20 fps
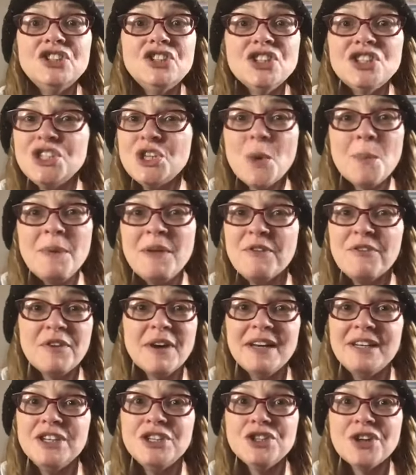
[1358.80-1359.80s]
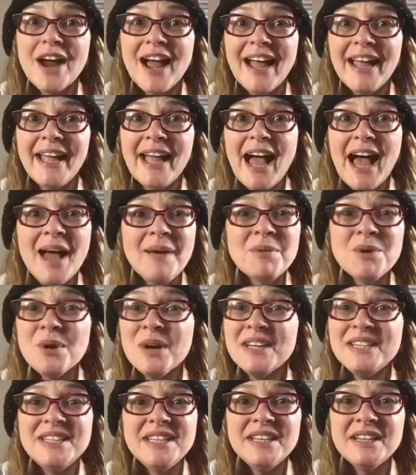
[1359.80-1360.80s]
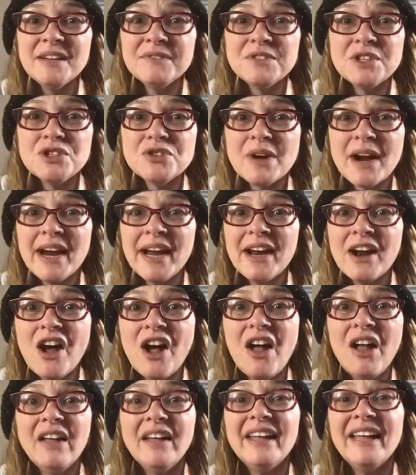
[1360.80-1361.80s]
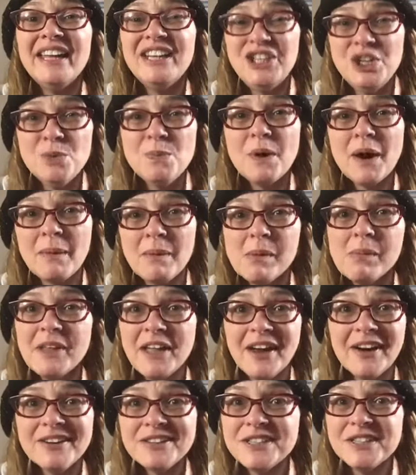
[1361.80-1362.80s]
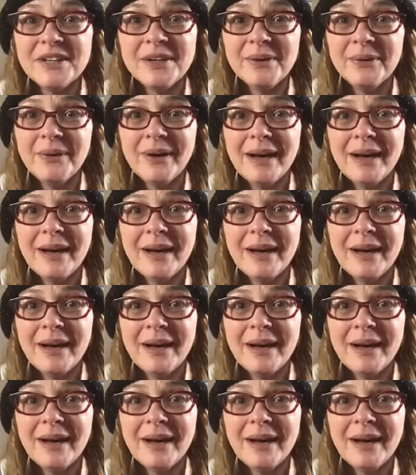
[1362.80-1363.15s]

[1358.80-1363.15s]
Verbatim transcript: just don't be afraid to try. I'm crazy enough to try it all, and you probably are too.